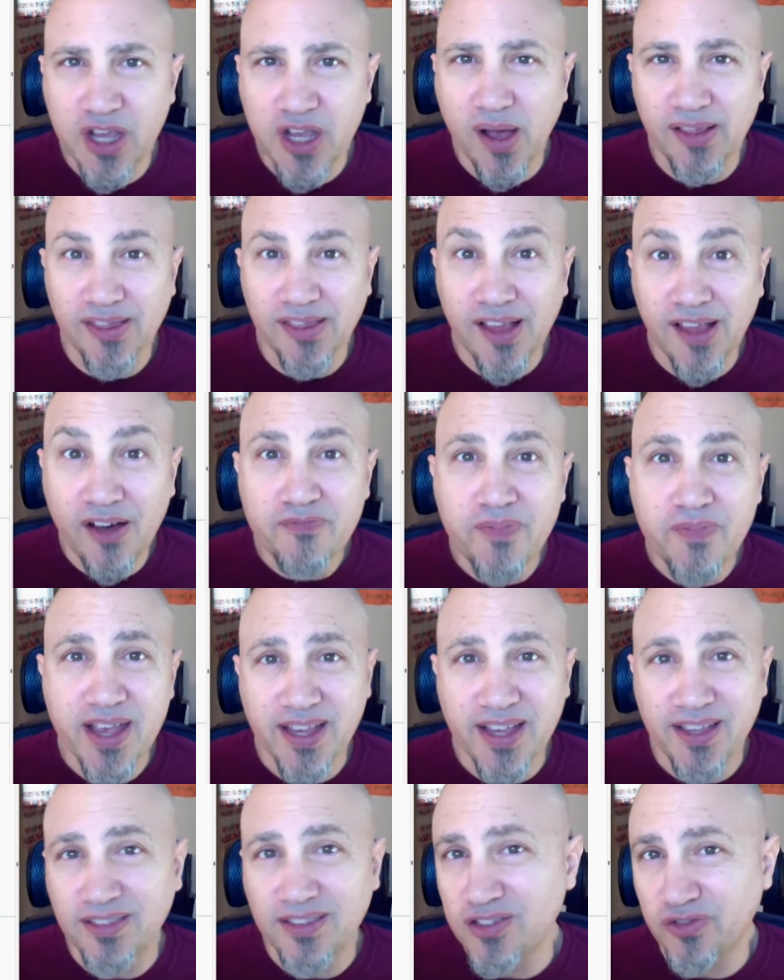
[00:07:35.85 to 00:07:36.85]
I love
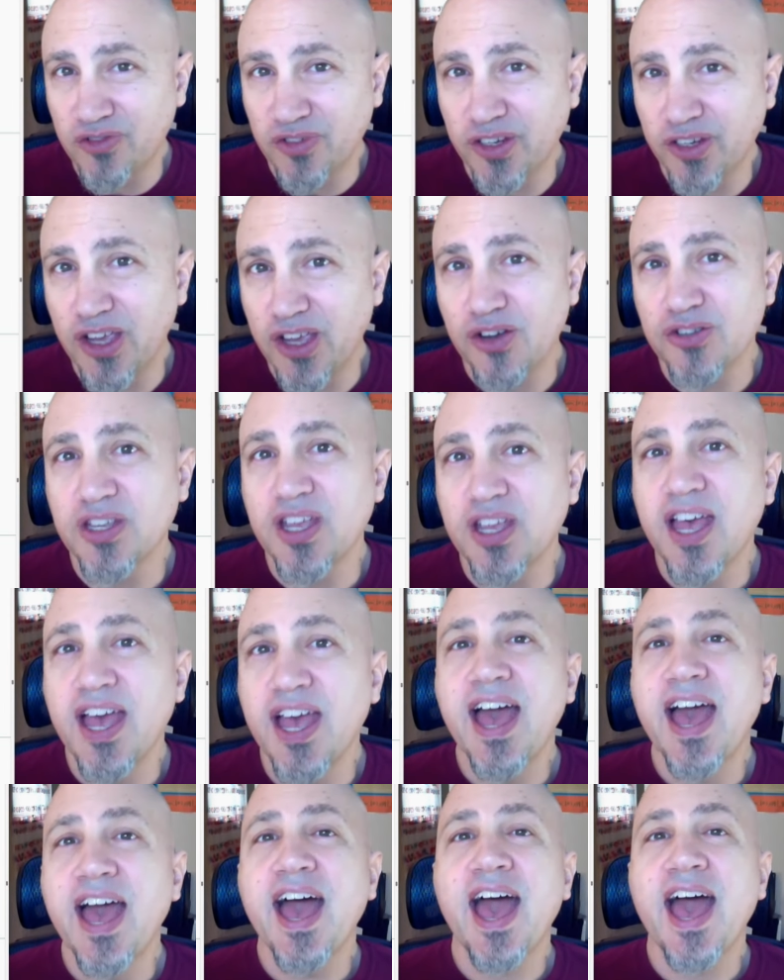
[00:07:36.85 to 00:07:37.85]
making these videos
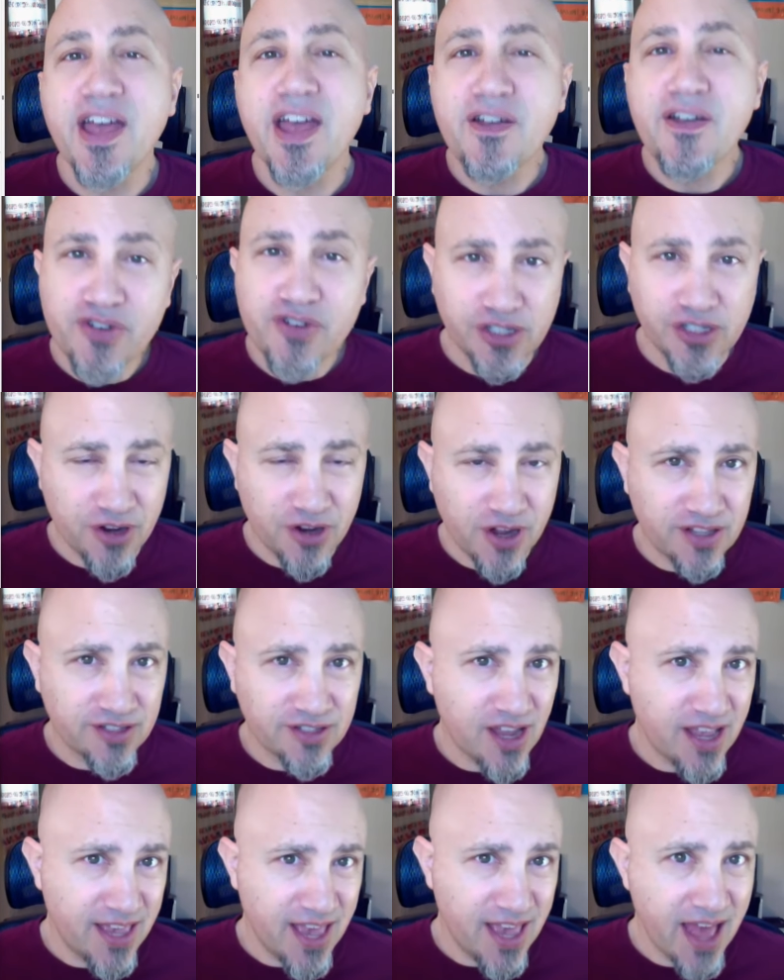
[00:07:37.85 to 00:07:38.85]
every chance
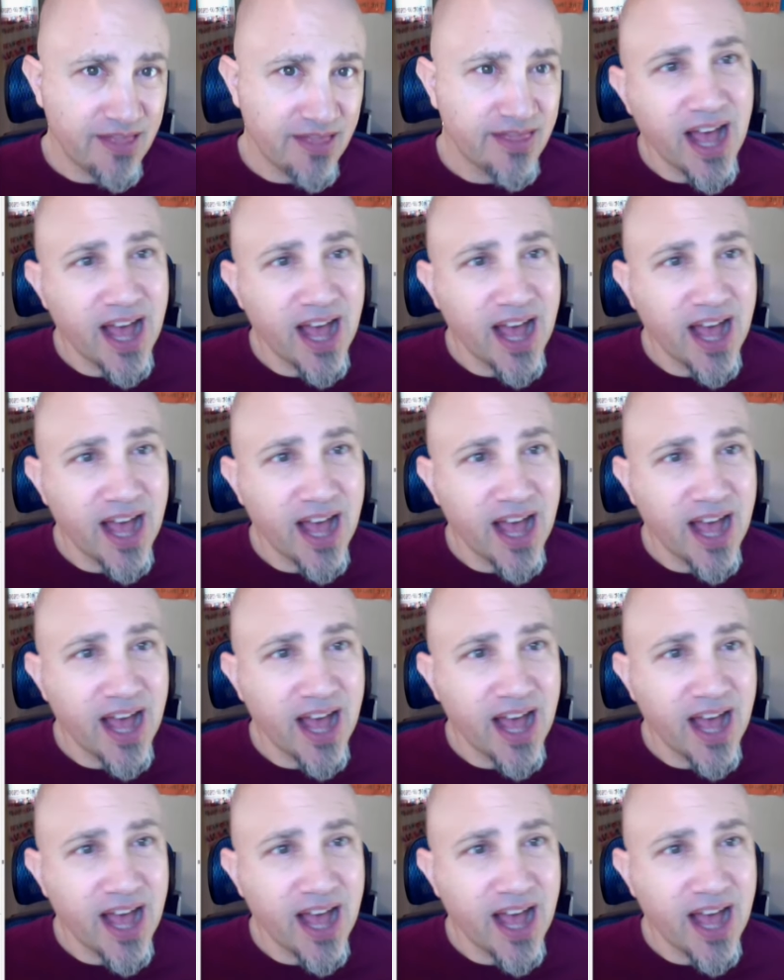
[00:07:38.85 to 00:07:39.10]
I get.